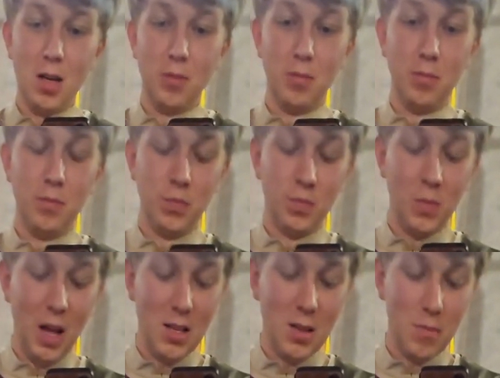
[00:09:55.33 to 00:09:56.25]
I
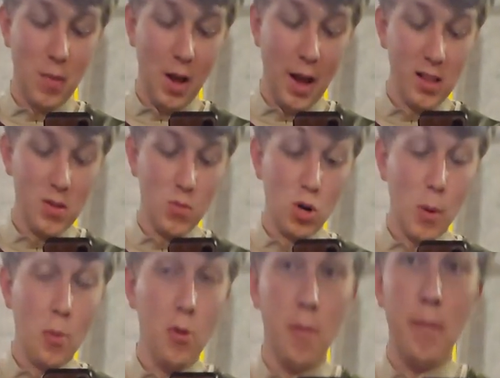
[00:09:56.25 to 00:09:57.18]
had
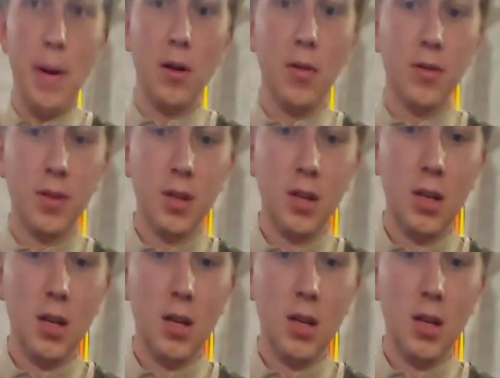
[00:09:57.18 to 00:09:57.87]
some trouble with the belt.